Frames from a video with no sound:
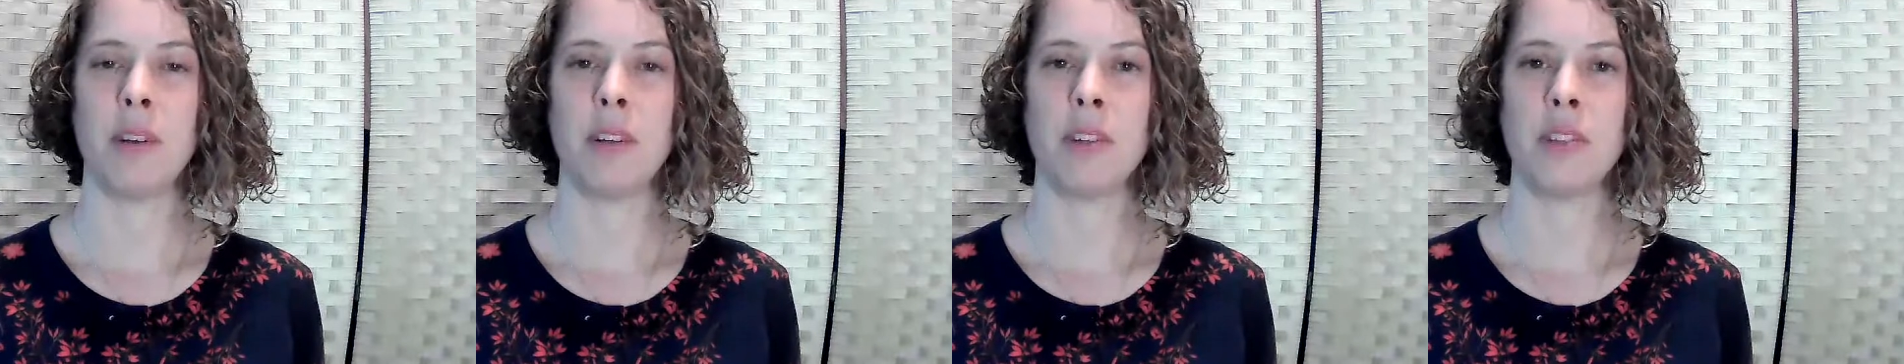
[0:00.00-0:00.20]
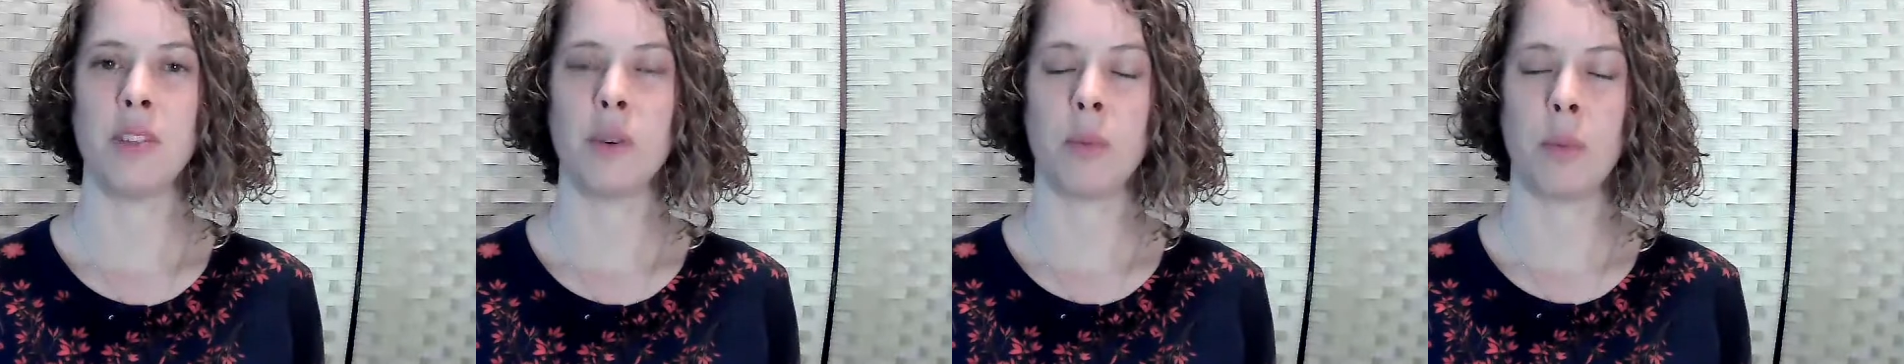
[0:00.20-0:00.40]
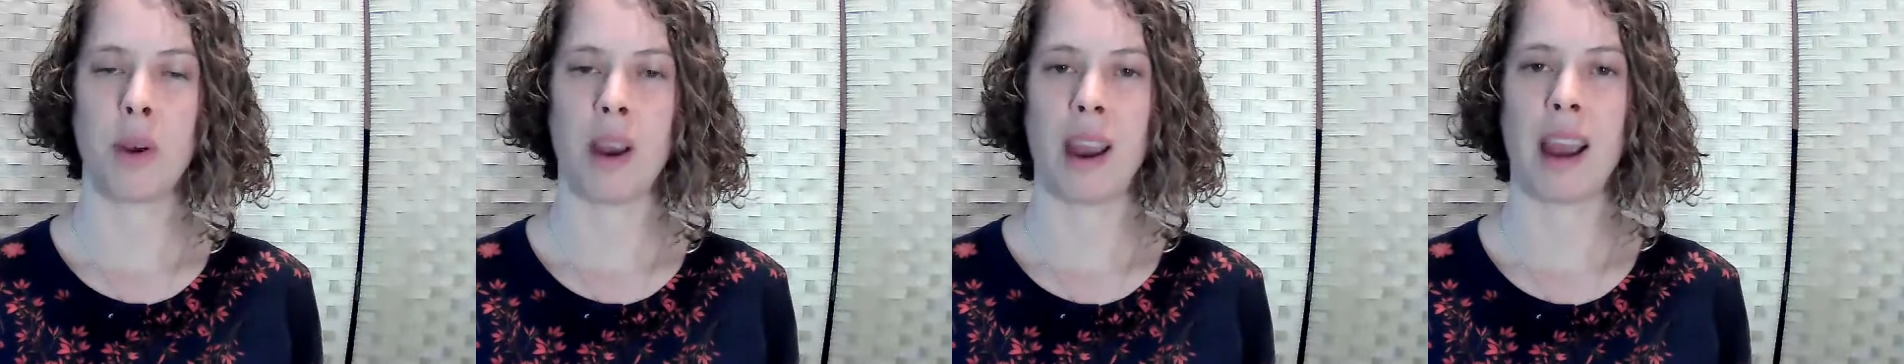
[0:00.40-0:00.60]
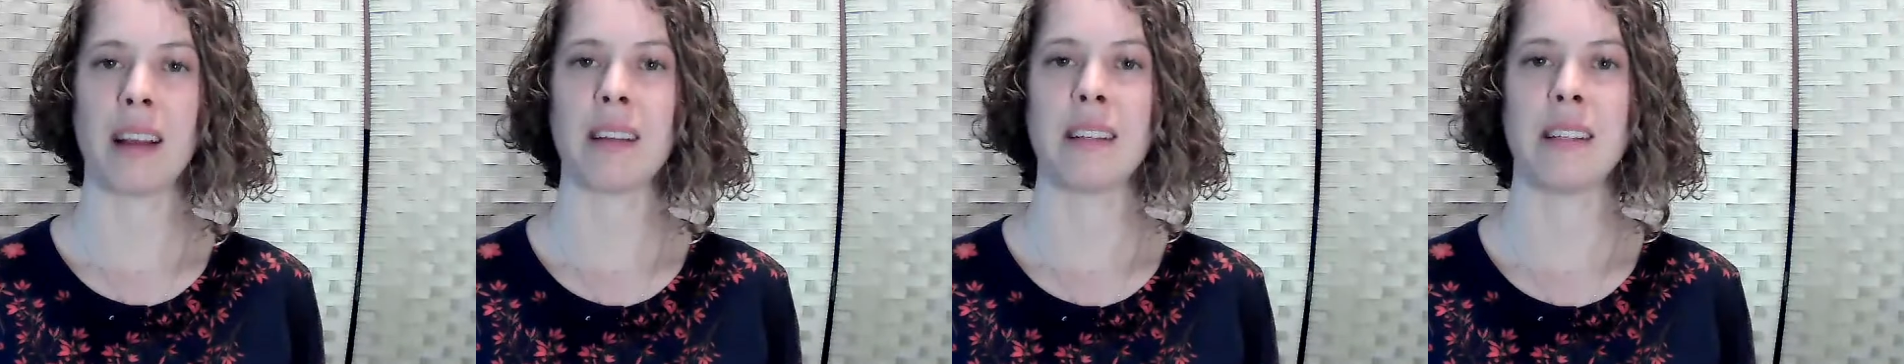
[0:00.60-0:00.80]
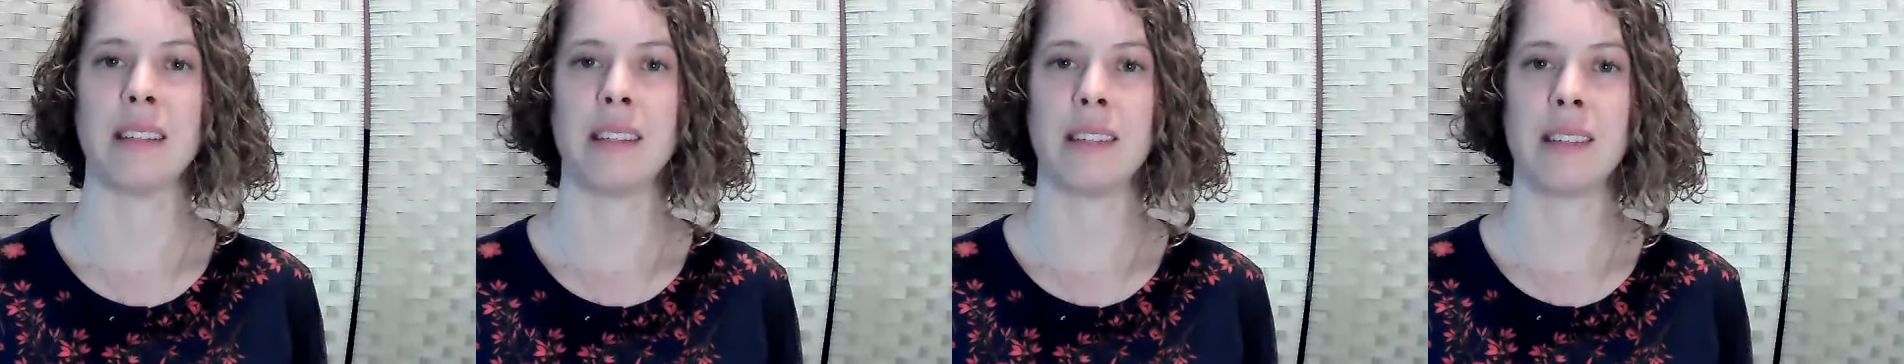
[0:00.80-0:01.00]
to
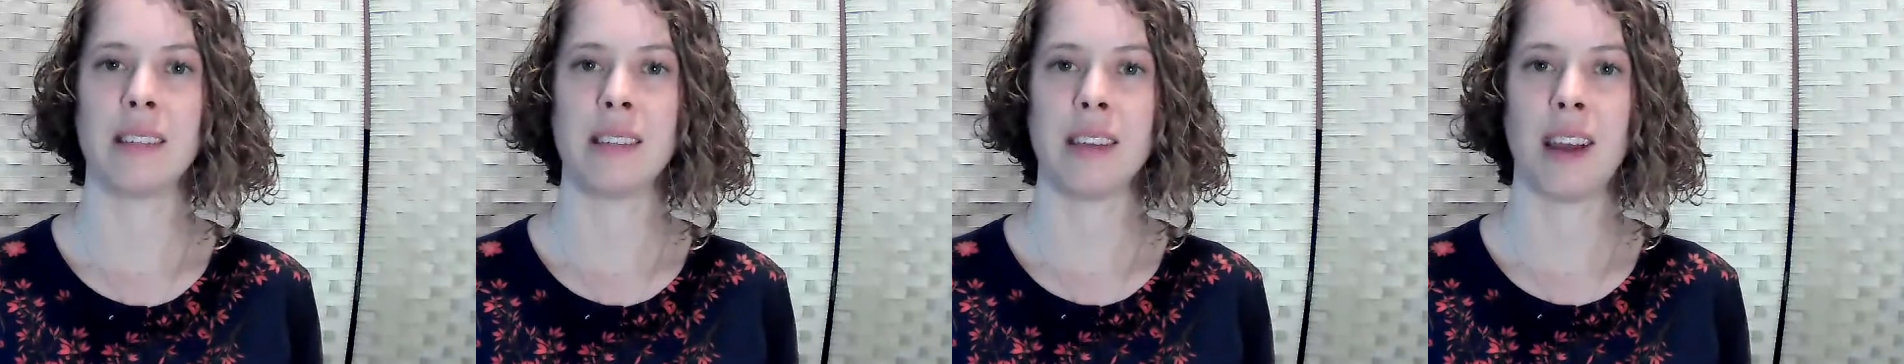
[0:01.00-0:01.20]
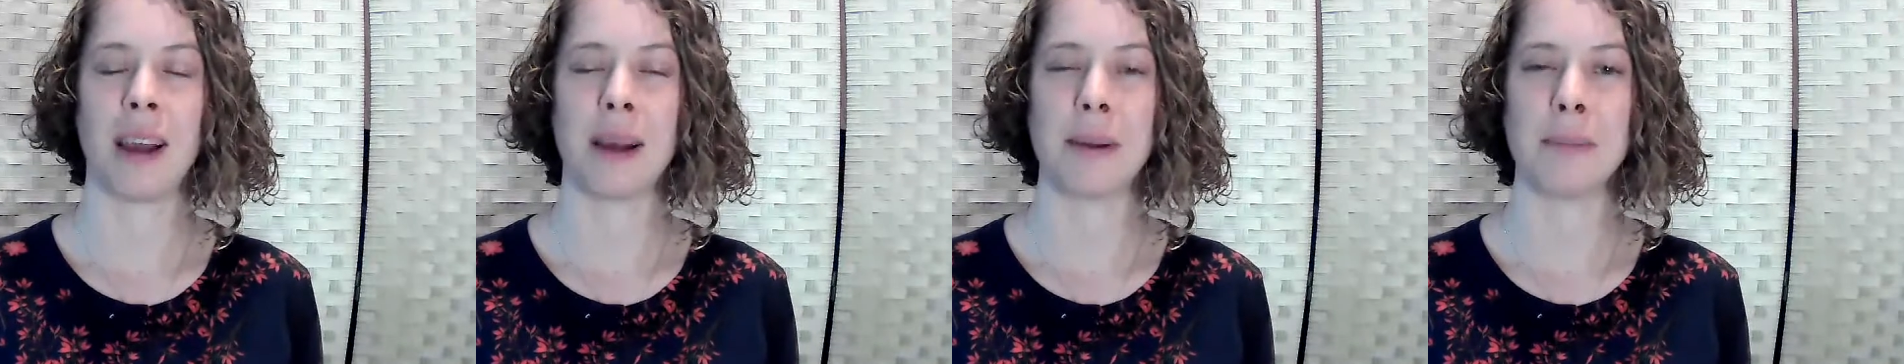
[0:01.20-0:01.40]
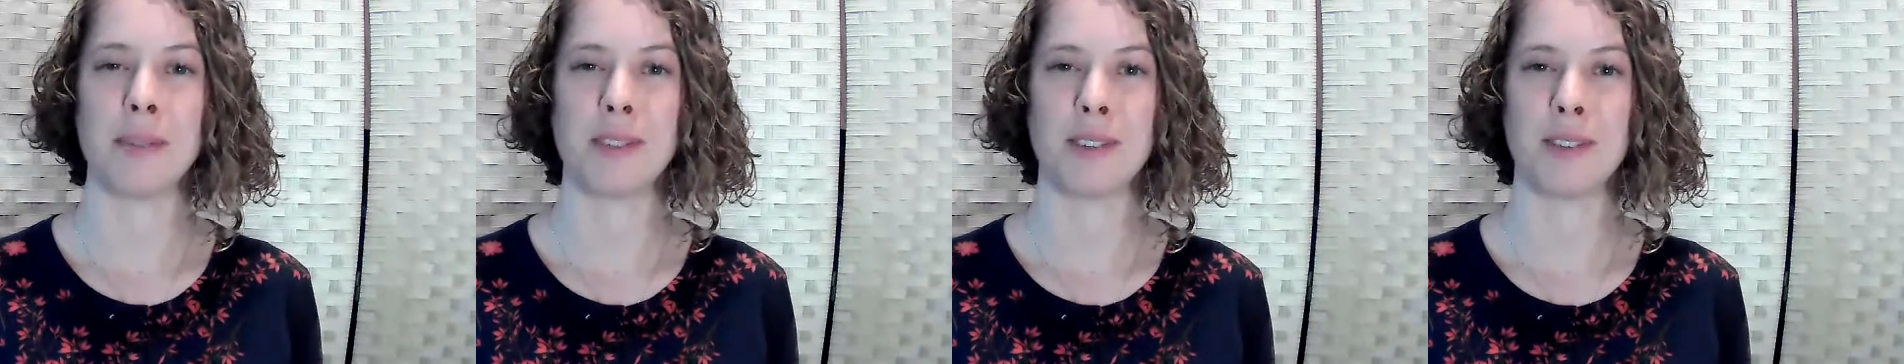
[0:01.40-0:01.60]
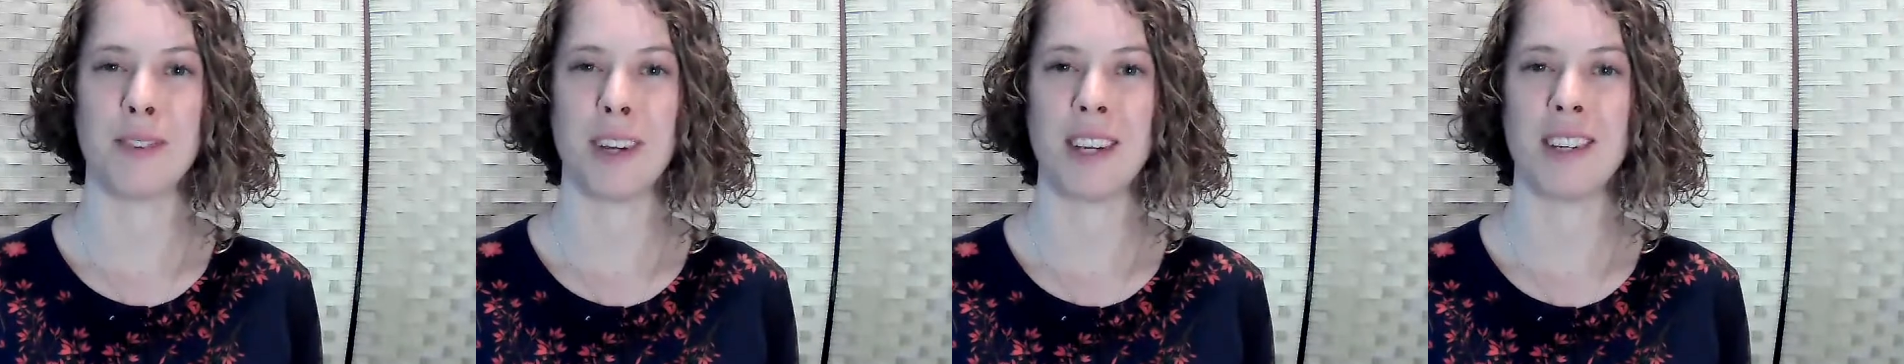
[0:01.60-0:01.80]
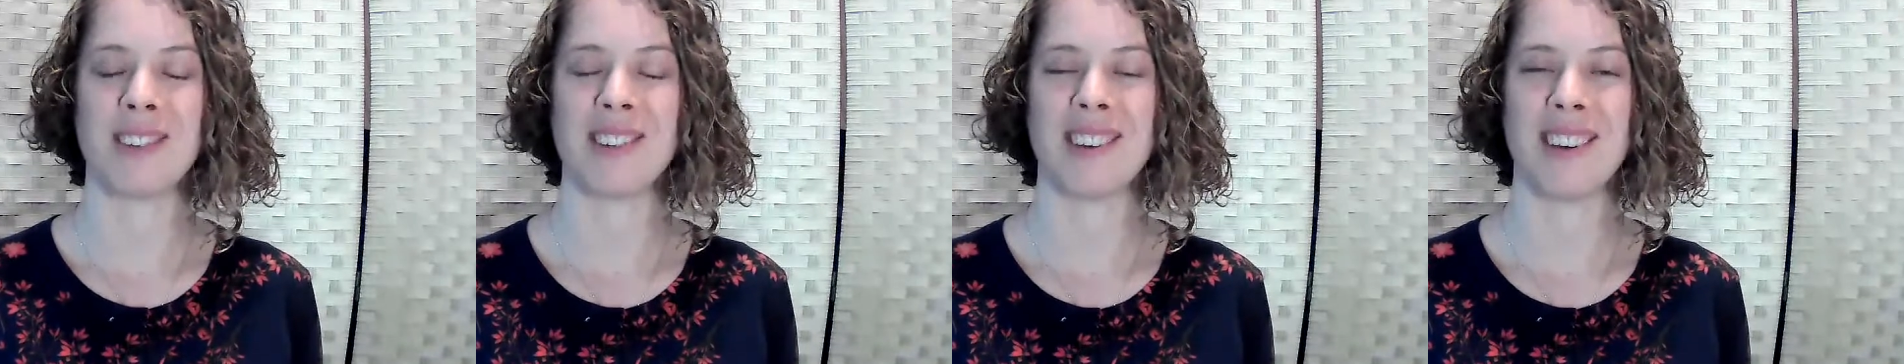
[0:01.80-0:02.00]
practice
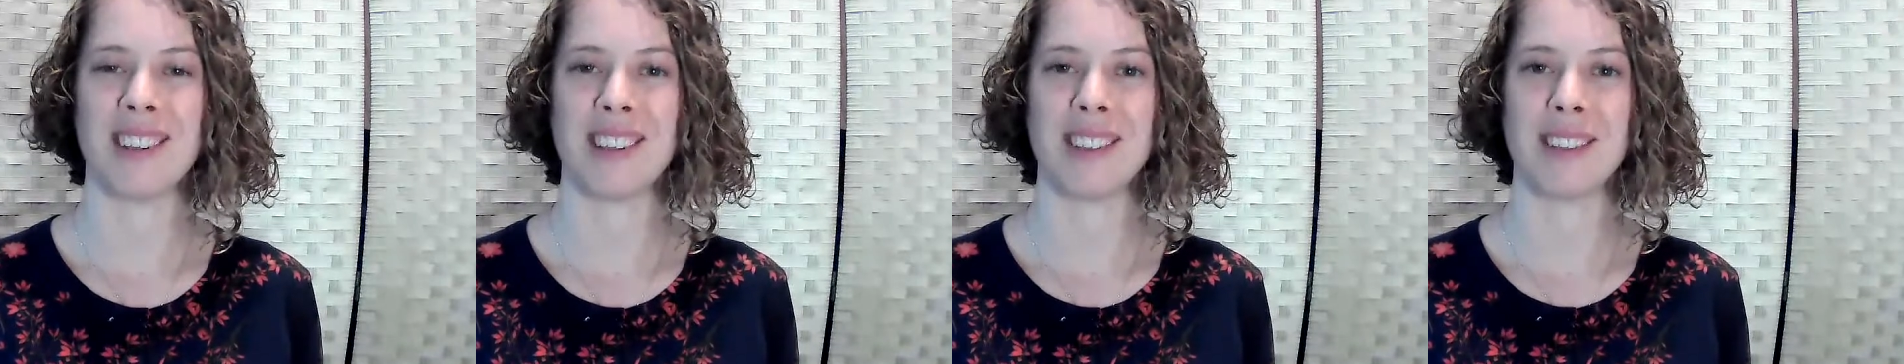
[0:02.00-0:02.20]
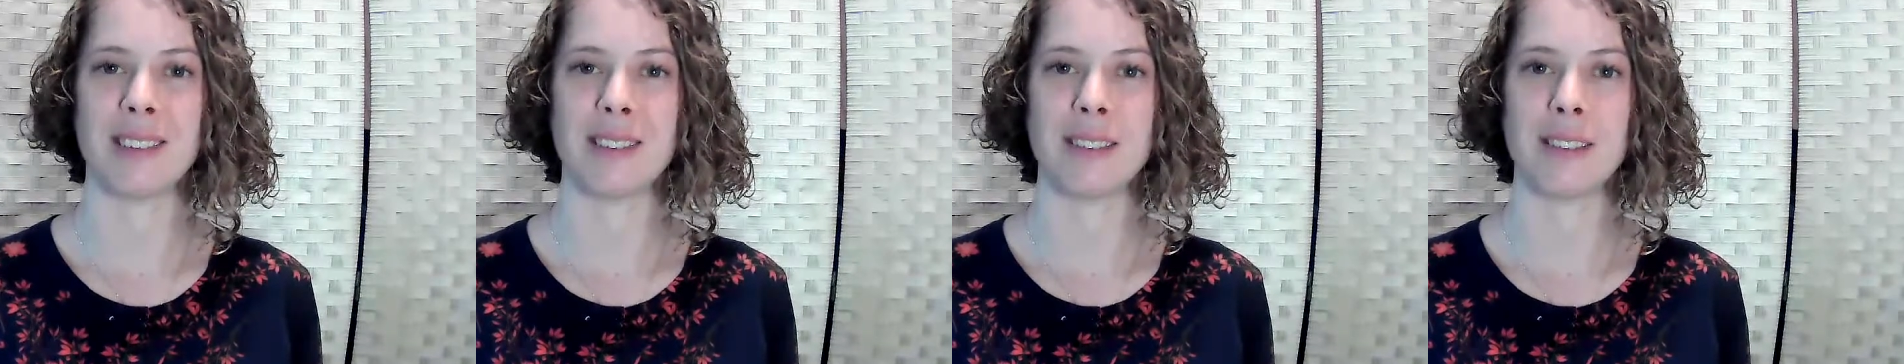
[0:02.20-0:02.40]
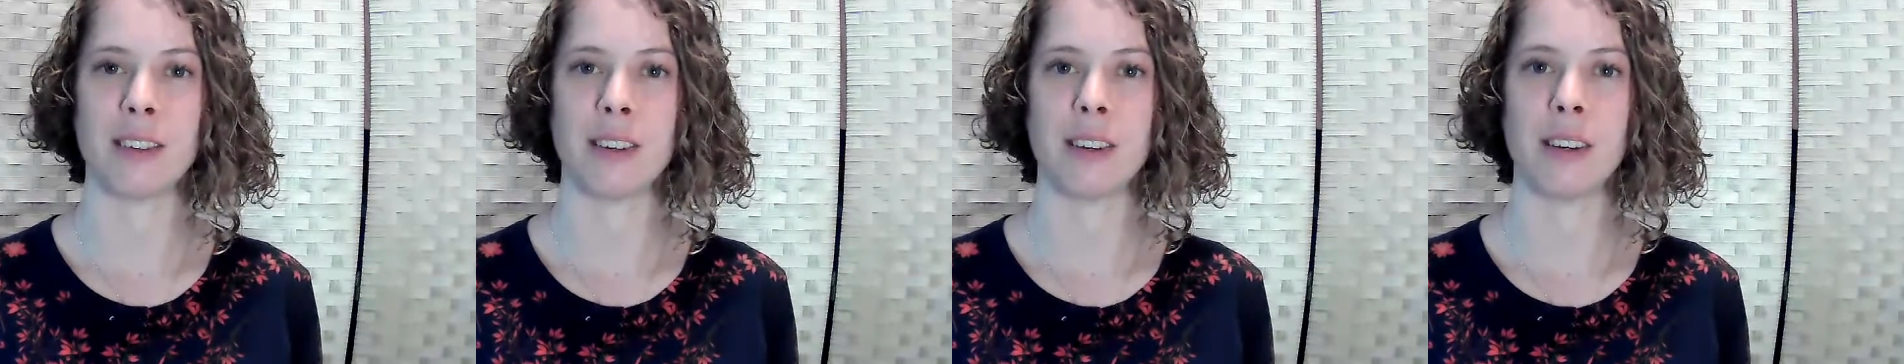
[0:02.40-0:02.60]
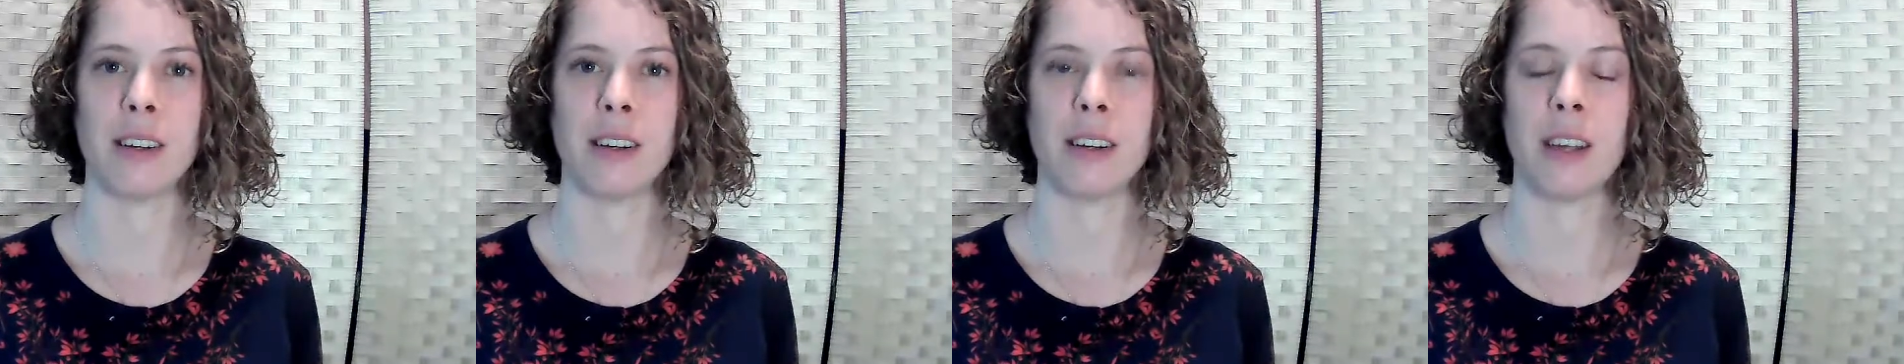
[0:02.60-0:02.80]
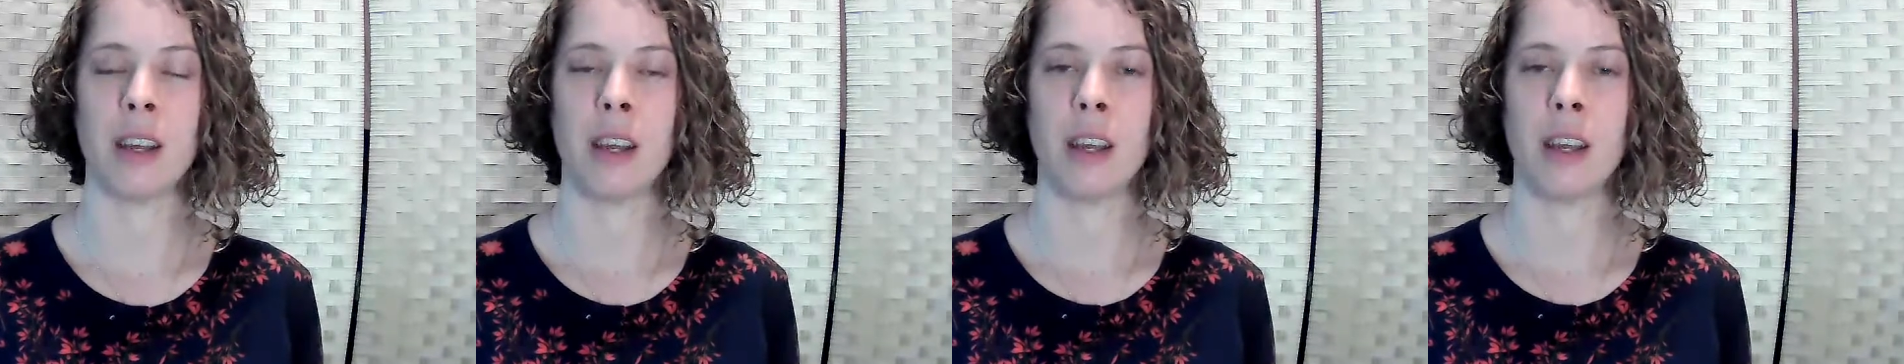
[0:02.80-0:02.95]
observation at the start.